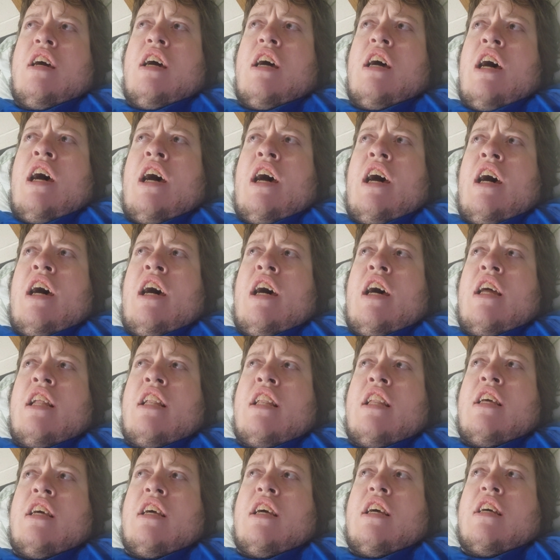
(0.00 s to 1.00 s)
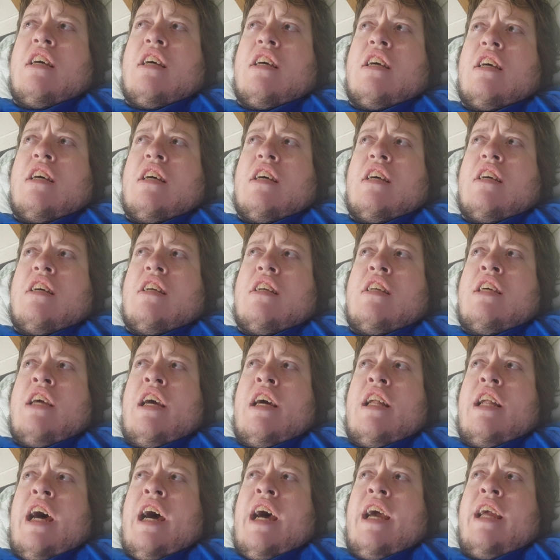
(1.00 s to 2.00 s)
And
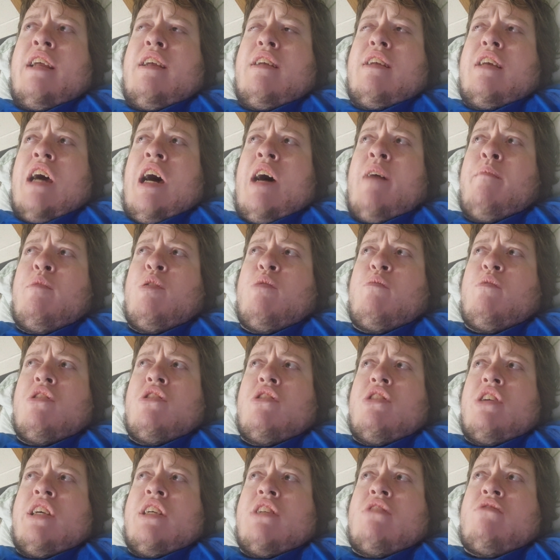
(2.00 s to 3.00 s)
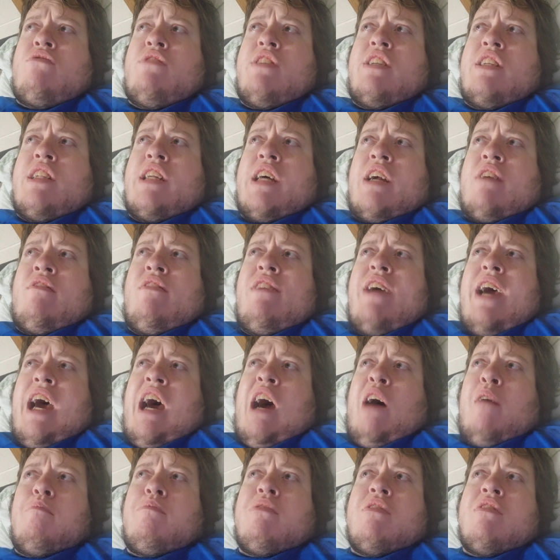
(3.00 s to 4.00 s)
yet I, I'm the one who gets treated like
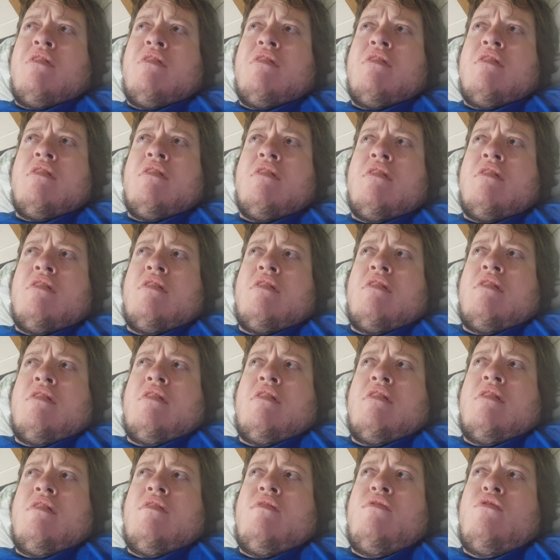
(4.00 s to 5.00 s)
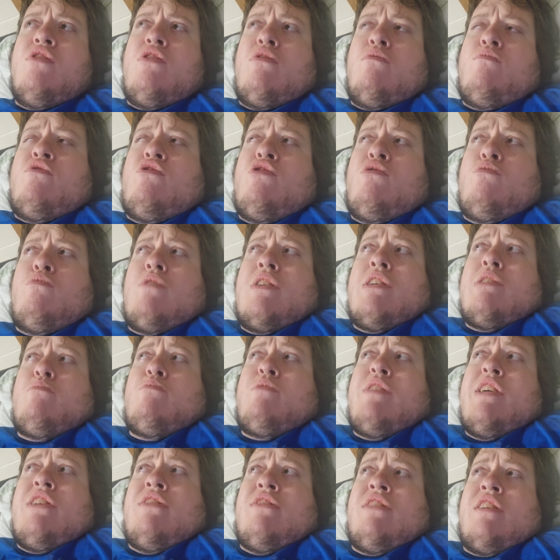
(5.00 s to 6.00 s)
crap. For, for what
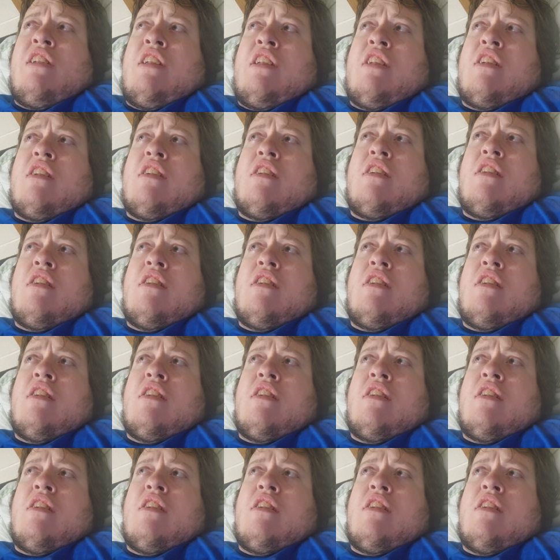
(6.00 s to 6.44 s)
reason?